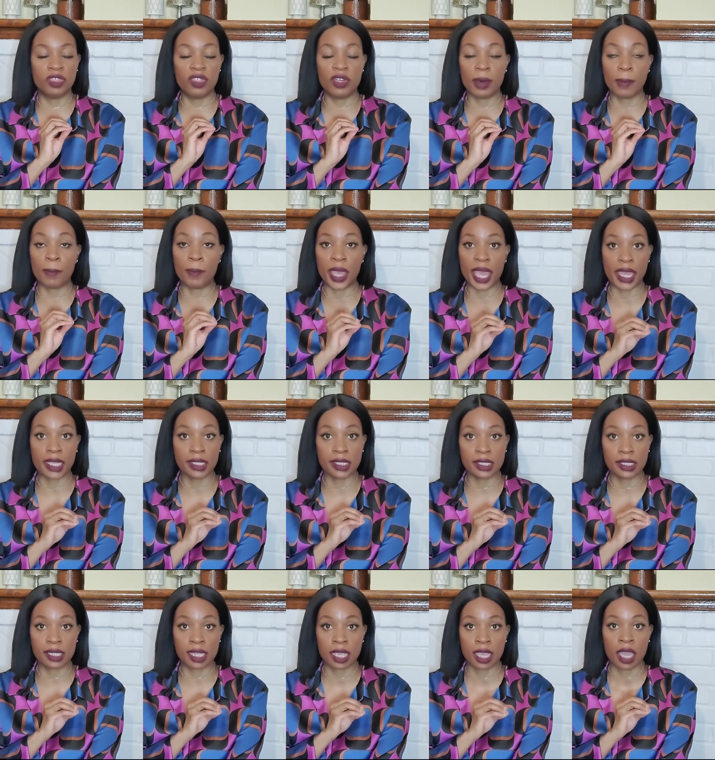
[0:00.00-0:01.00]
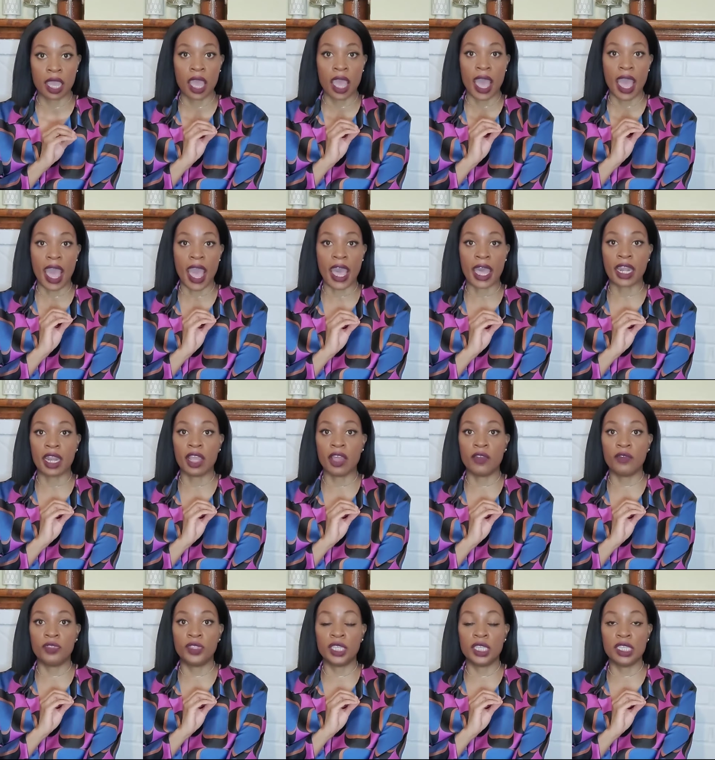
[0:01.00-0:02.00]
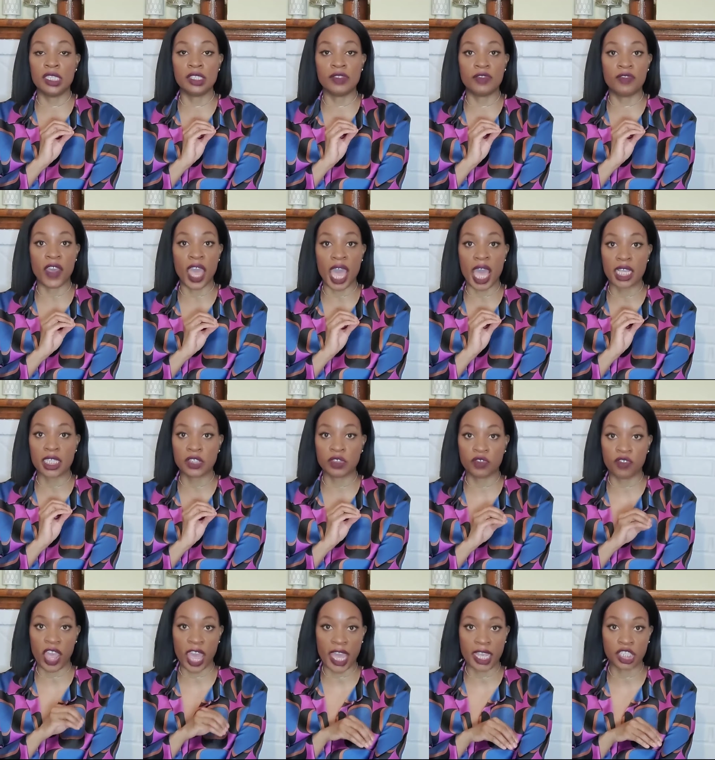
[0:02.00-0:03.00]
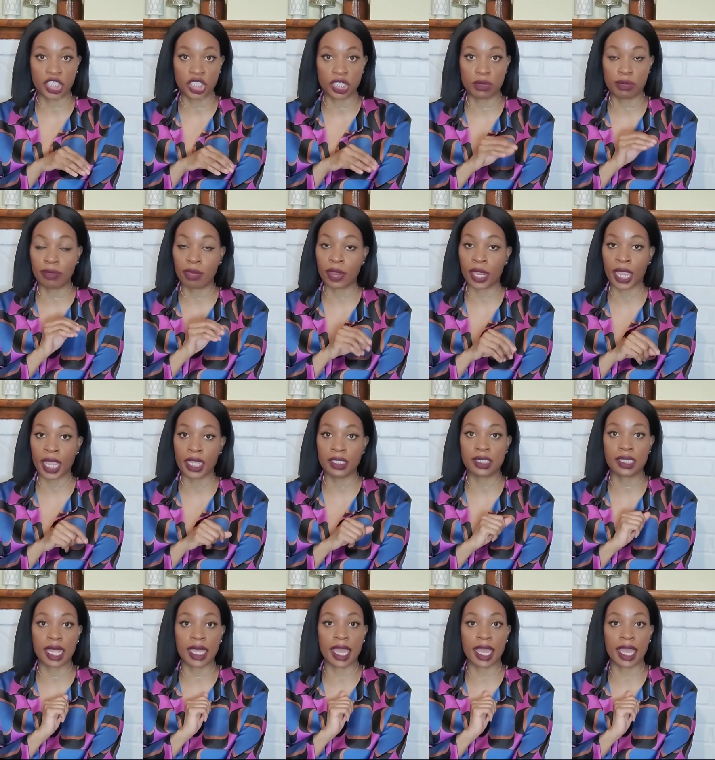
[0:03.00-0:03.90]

the best out of these fast fashion brands,